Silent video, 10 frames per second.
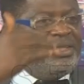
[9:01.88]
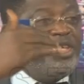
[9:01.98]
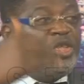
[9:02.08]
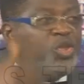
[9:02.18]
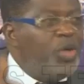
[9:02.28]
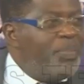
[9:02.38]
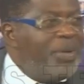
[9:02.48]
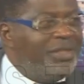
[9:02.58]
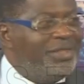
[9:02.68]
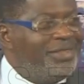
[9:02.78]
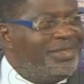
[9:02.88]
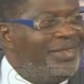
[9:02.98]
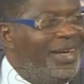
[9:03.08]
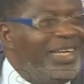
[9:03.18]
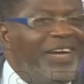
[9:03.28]
the usual practice,
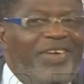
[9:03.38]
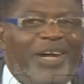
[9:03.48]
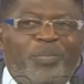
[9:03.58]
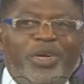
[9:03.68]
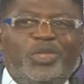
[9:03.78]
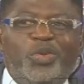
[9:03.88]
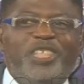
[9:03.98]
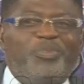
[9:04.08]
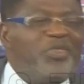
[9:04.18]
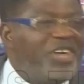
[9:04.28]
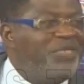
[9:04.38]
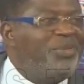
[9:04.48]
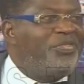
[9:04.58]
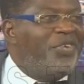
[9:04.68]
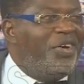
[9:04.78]
and I've had political
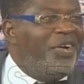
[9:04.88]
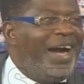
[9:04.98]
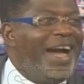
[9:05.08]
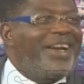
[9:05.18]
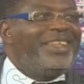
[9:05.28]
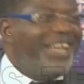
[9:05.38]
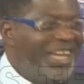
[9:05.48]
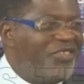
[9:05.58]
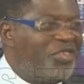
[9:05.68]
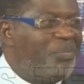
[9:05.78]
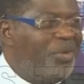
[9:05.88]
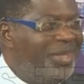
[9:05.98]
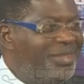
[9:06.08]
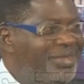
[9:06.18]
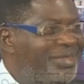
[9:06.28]
experience before I retire from
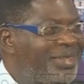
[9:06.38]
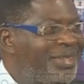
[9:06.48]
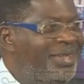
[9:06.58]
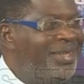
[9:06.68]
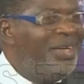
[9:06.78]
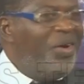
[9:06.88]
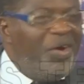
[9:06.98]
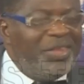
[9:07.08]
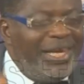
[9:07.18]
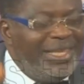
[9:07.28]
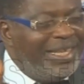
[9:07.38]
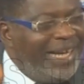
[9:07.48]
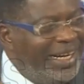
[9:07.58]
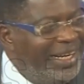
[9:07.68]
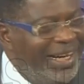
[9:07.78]
politics. Under the
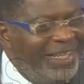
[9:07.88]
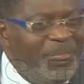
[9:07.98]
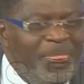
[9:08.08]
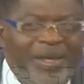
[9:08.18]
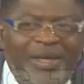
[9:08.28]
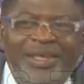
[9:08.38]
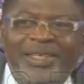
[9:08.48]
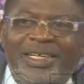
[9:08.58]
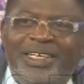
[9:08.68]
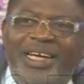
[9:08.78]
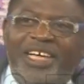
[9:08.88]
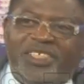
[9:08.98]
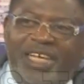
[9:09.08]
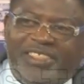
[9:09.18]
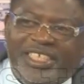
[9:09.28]
guideline, the
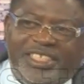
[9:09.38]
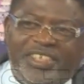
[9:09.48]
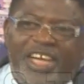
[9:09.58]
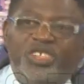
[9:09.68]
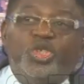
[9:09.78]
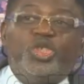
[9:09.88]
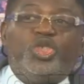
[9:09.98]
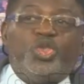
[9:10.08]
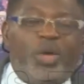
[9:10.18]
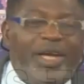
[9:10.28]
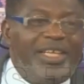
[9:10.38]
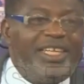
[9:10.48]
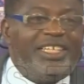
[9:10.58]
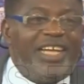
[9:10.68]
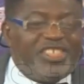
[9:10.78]
national secretariat, usually
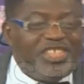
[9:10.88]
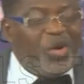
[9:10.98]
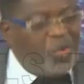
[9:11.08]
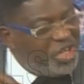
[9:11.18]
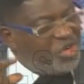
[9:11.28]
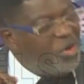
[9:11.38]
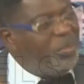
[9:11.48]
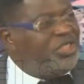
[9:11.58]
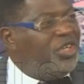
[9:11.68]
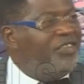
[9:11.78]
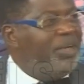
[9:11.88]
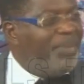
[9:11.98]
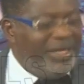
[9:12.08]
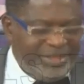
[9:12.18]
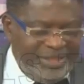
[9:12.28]
the national working committee of the
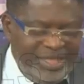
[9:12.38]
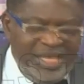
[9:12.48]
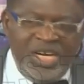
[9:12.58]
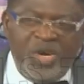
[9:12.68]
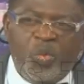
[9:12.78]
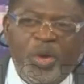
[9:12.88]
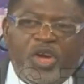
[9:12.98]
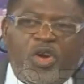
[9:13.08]
party, we